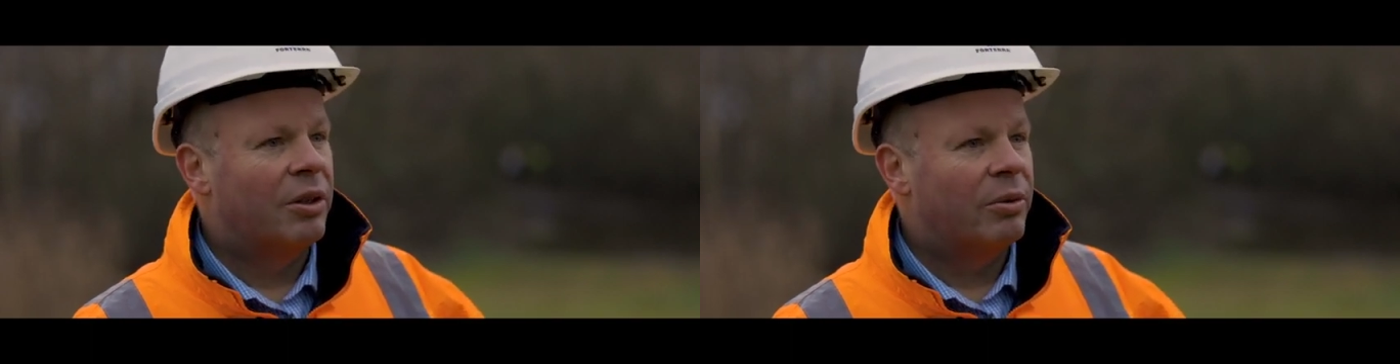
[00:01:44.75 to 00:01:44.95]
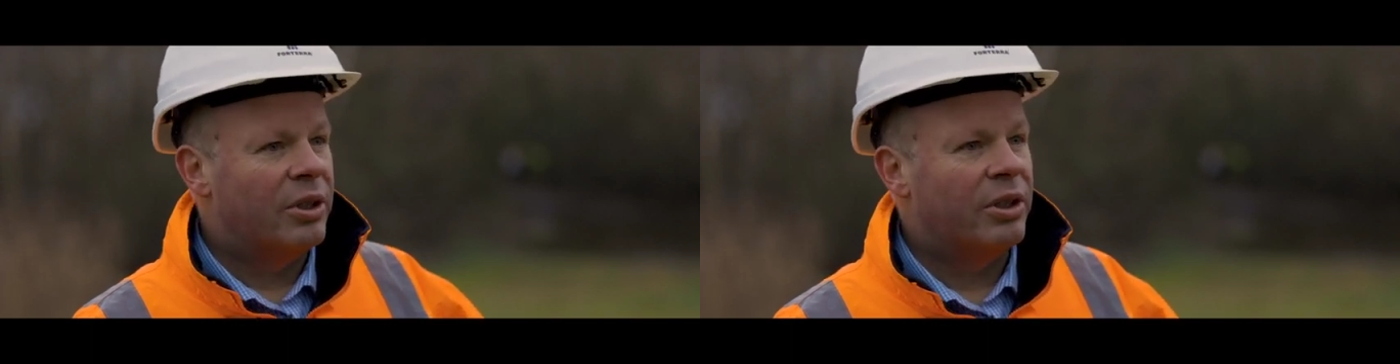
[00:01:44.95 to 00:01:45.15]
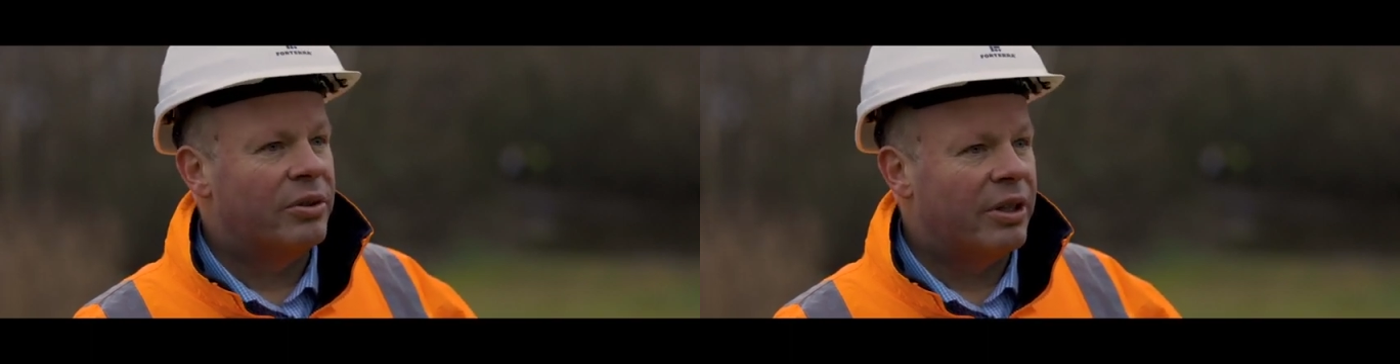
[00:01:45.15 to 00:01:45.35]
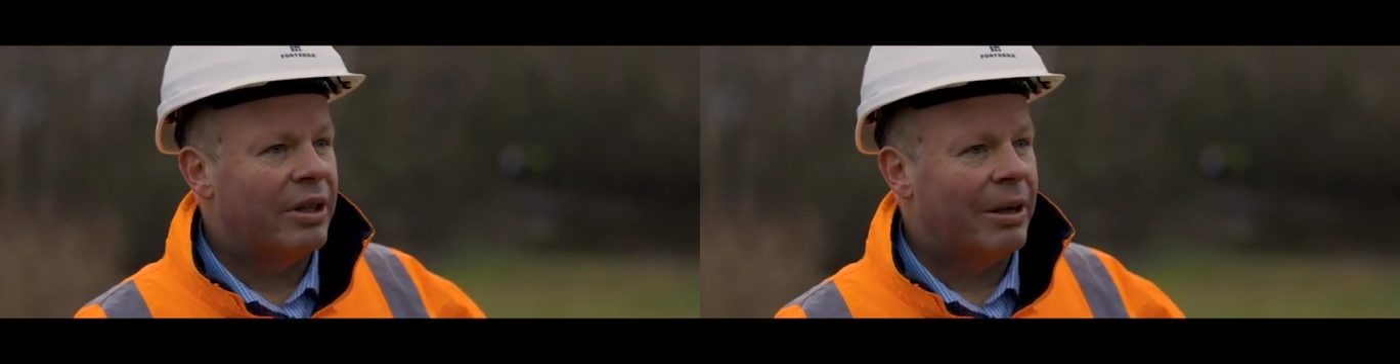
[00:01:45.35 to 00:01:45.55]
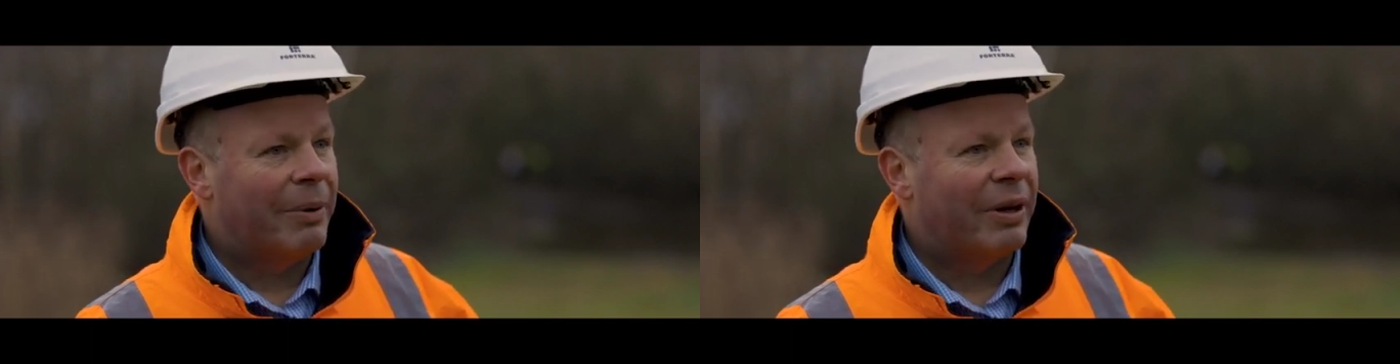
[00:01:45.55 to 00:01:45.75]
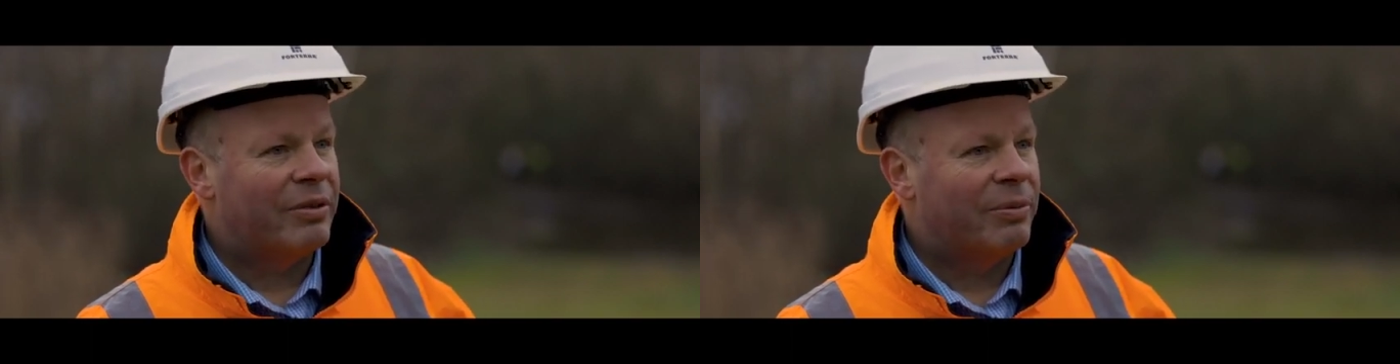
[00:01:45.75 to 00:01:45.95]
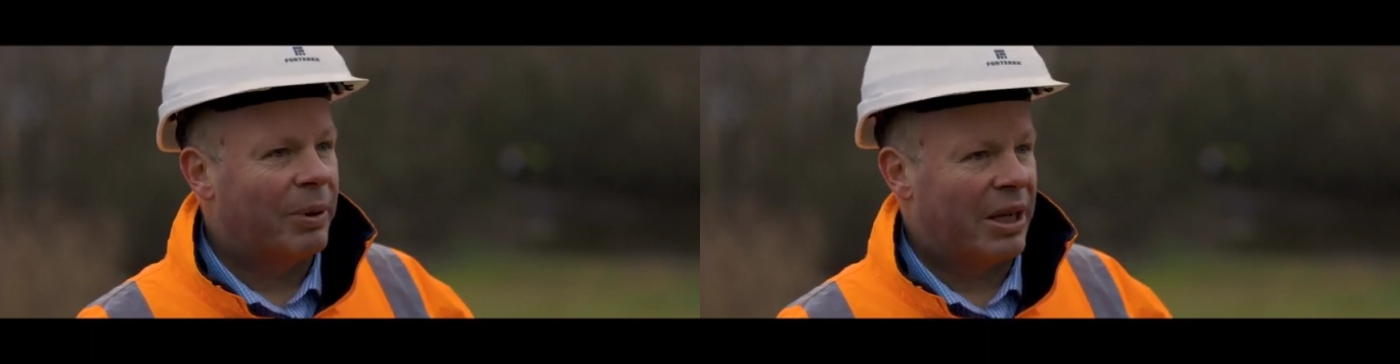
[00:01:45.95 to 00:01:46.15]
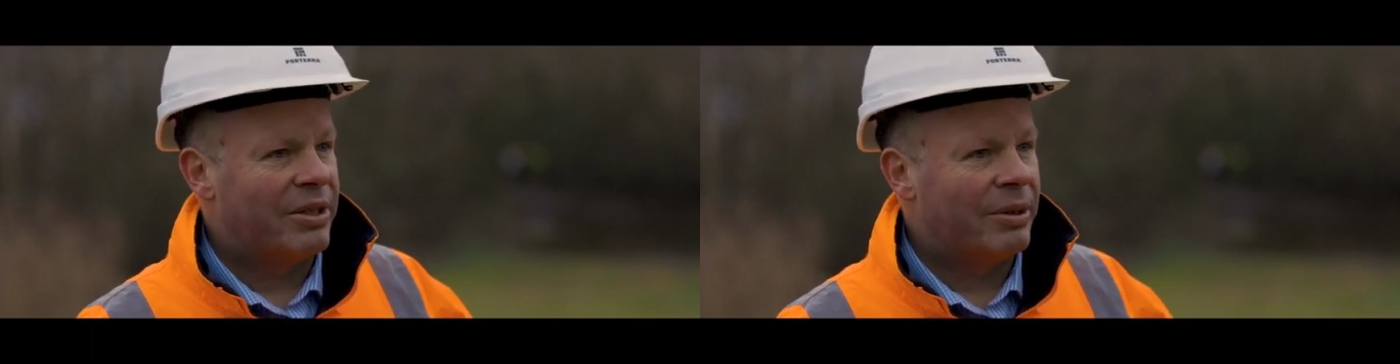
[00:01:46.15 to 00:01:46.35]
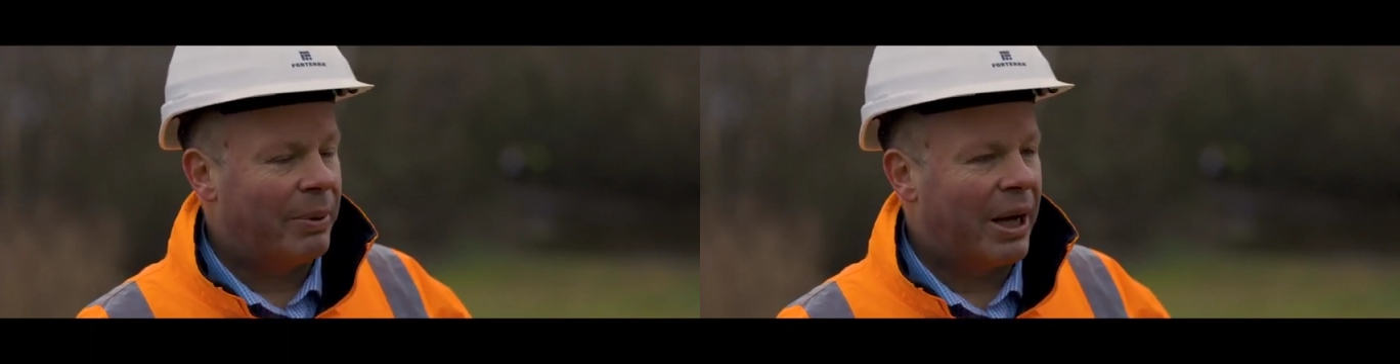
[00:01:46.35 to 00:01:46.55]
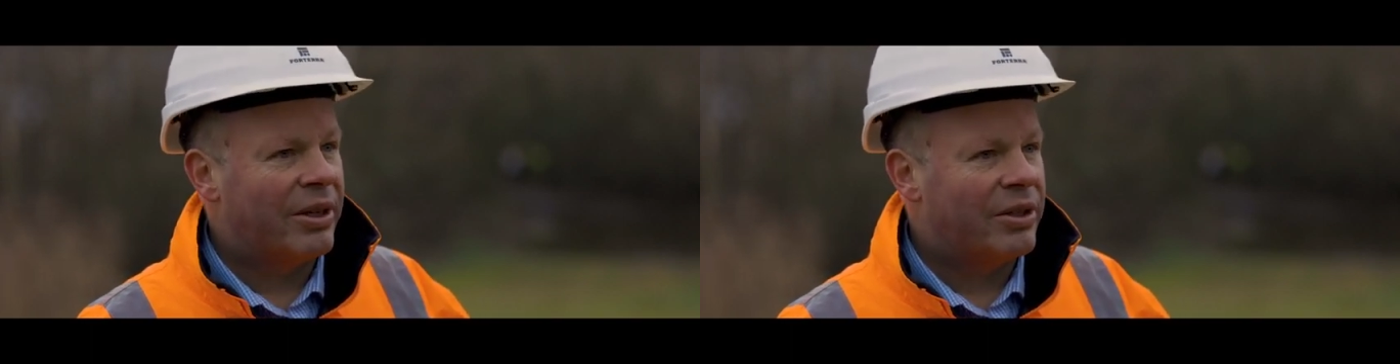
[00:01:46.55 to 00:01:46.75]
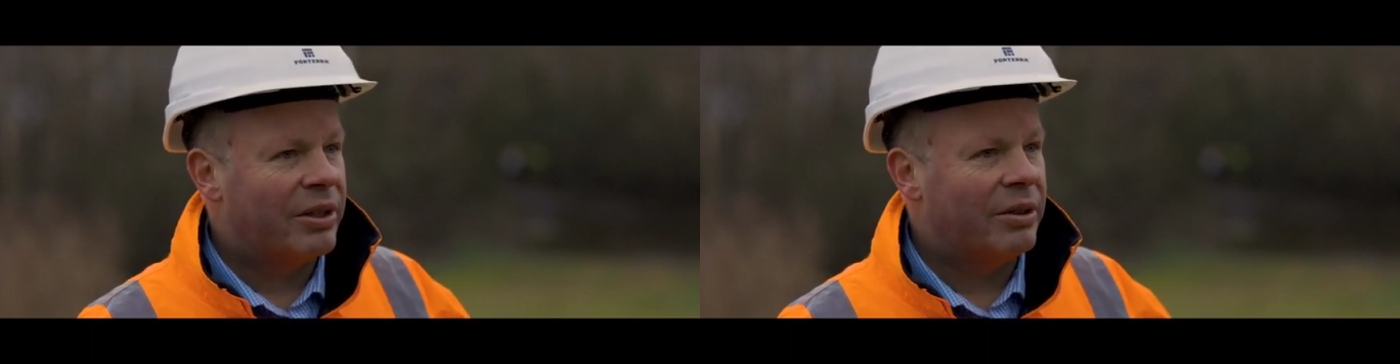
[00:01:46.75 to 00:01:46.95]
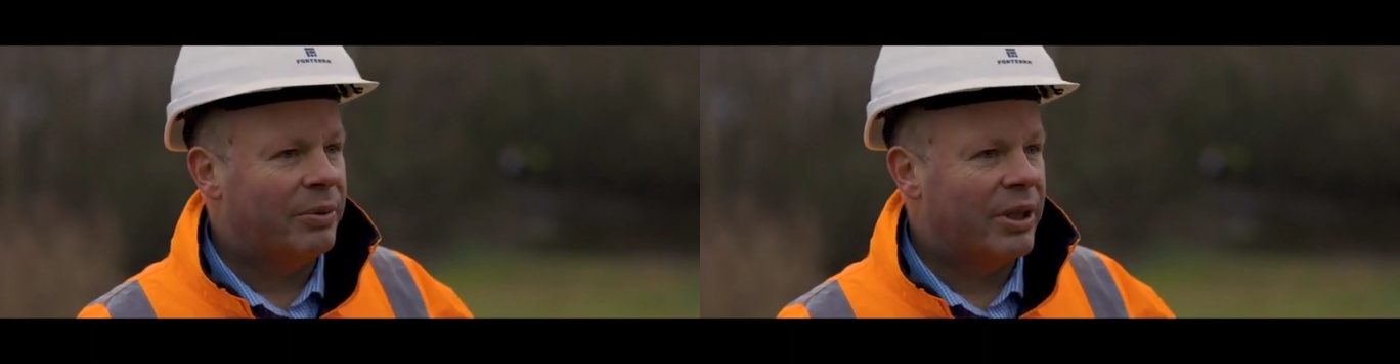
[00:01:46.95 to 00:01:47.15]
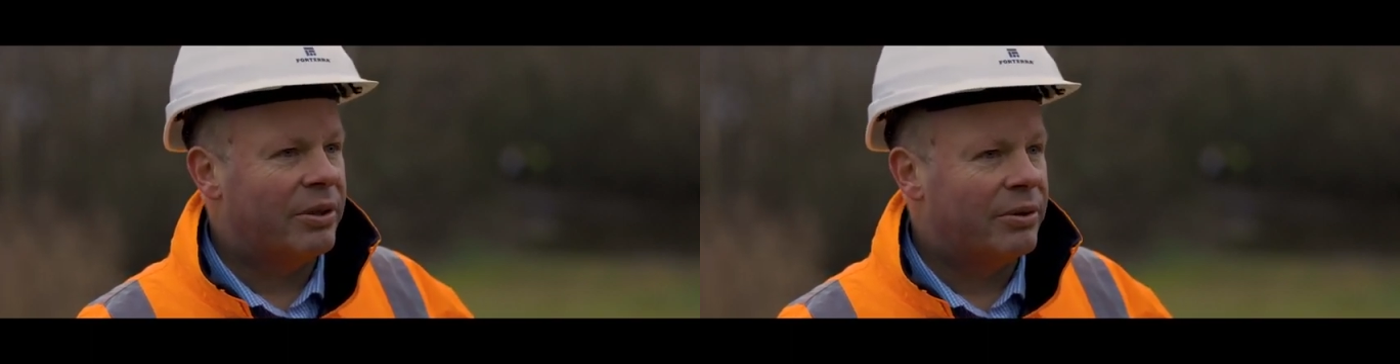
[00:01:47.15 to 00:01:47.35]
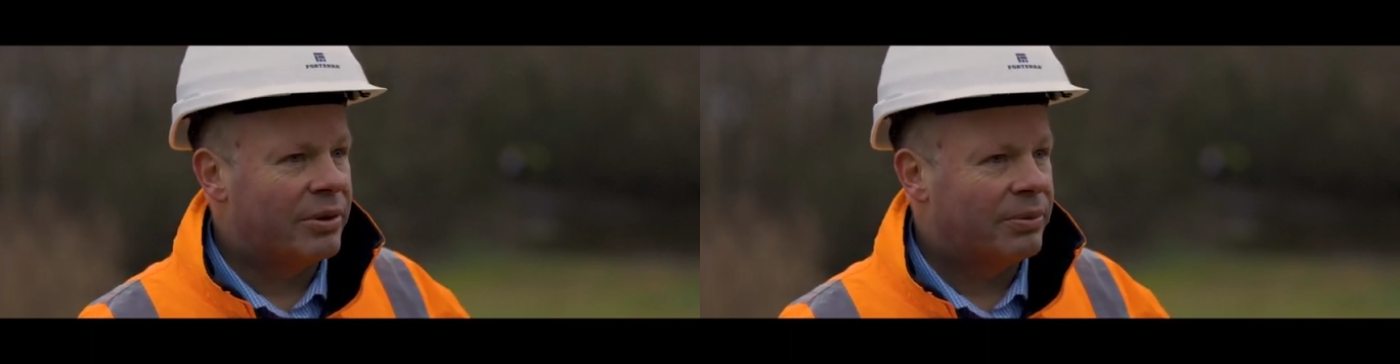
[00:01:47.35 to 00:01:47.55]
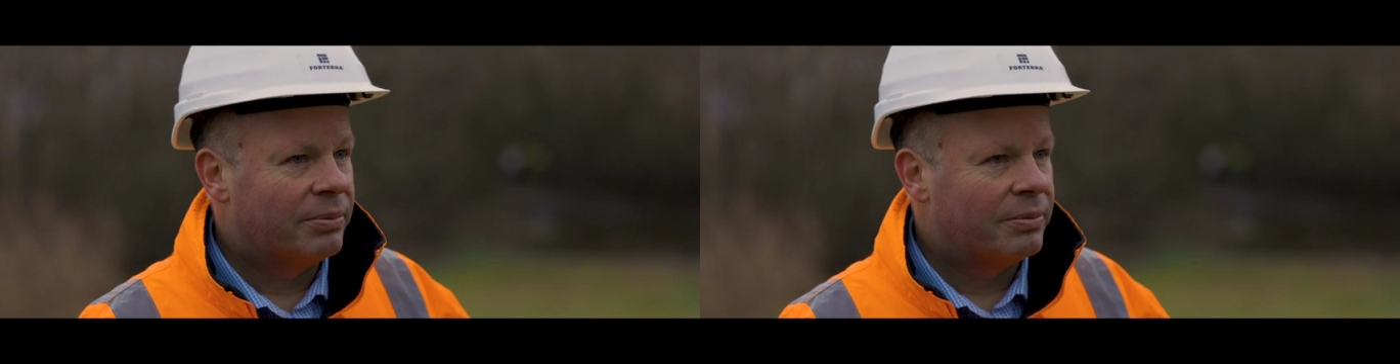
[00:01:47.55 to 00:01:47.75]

reducing the amount of plastic packaging that we use.